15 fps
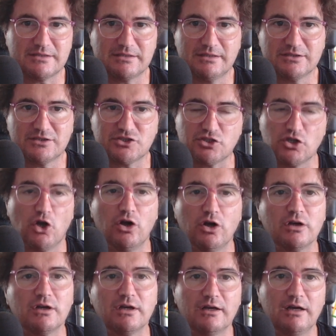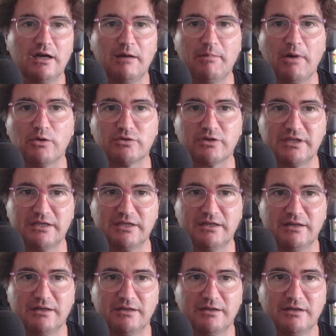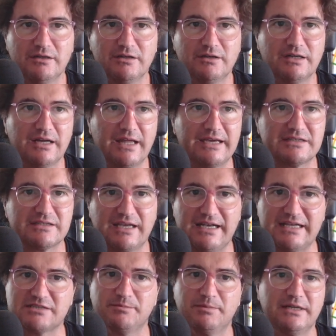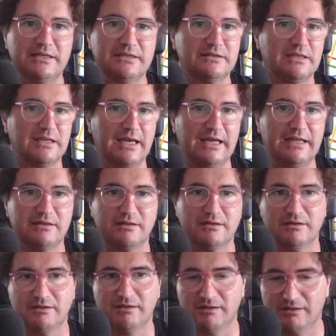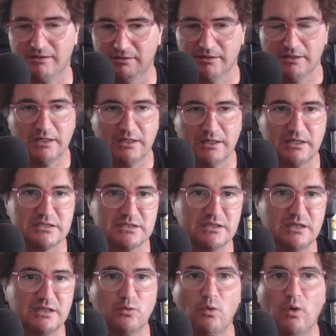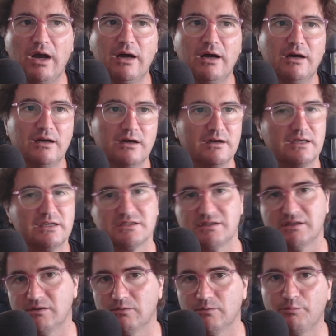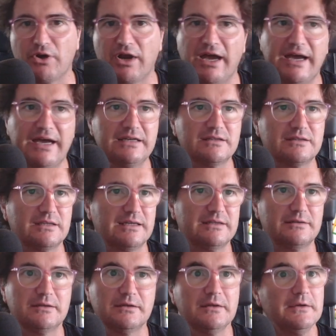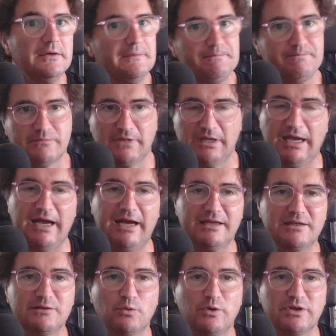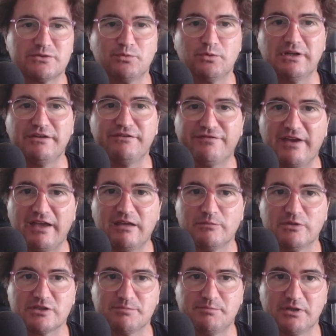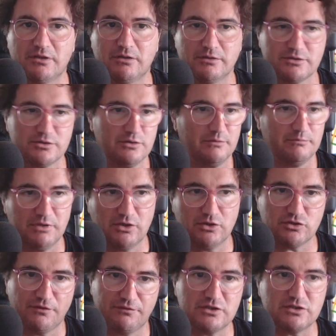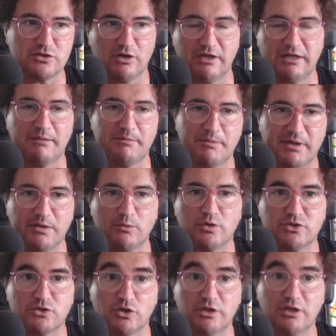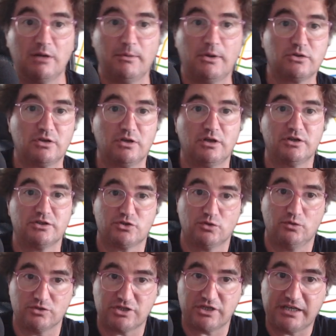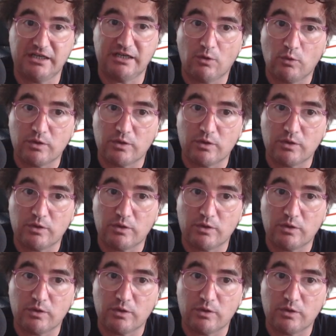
song about her ex-husband and his new bride, and it was really famous because of the song, and everybody was talking about her. So Shakira